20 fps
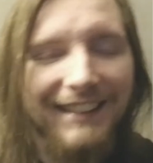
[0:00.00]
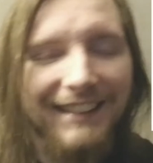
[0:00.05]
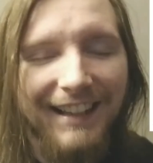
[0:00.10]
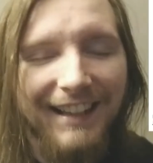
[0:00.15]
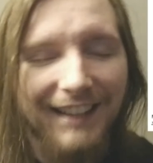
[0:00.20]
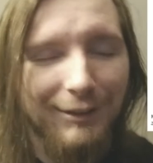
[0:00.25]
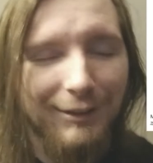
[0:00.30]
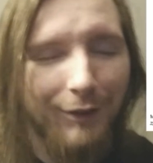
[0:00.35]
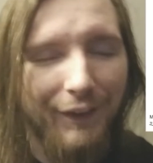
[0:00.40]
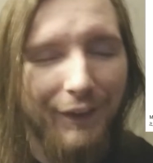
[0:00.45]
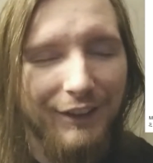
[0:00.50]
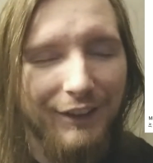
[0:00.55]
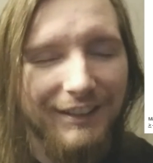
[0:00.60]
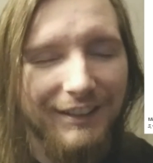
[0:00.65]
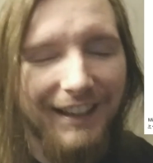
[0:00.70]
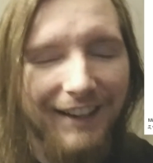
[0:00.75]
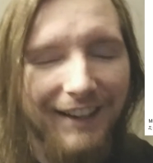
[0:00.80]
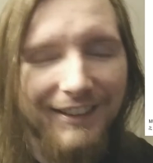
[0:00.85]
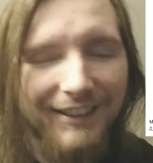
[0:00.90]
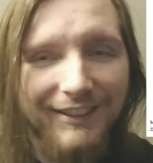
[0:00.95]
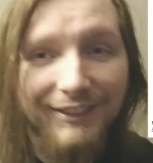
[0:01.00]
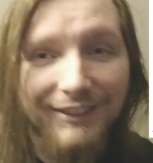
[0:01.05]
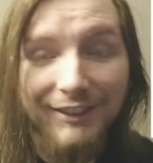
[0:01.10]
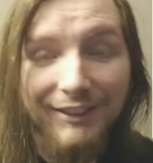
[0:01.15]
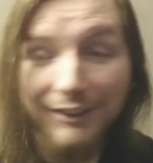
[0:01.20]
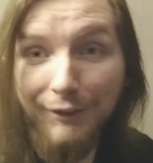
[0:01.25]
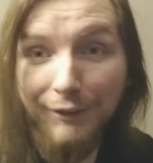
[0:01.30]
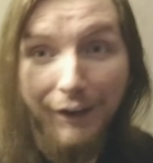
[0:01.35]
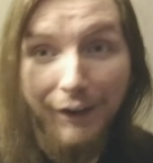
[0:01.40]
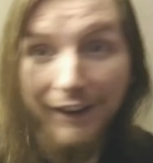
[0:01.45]
He's one of those characters
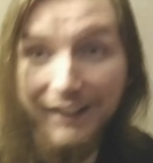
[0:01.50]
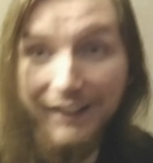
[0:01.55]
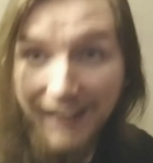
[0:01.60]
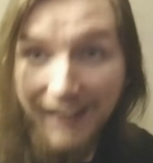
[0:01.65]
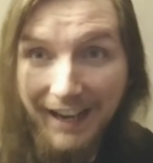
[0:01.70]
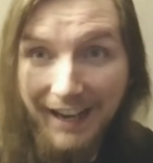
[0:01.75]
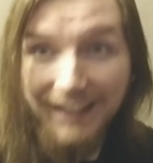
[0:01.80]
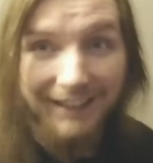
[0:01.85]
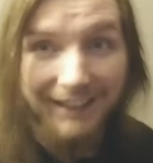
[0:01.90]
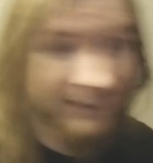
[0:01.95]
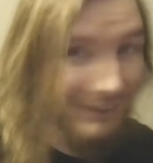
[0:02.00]
who's very negative,